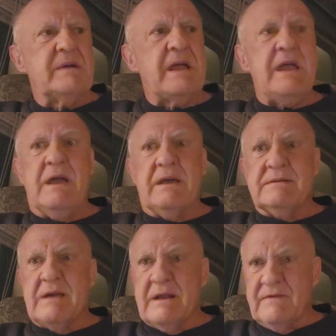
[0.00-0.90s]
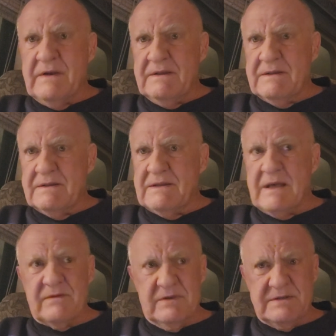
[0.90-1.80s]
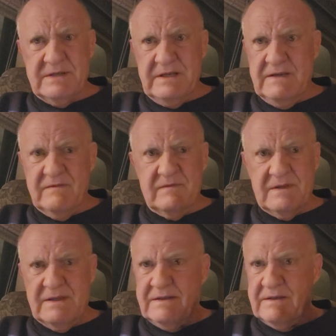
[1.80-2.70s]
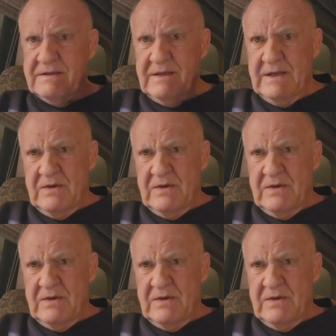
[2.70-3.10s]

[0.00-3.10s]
and out of England, out of the city of London,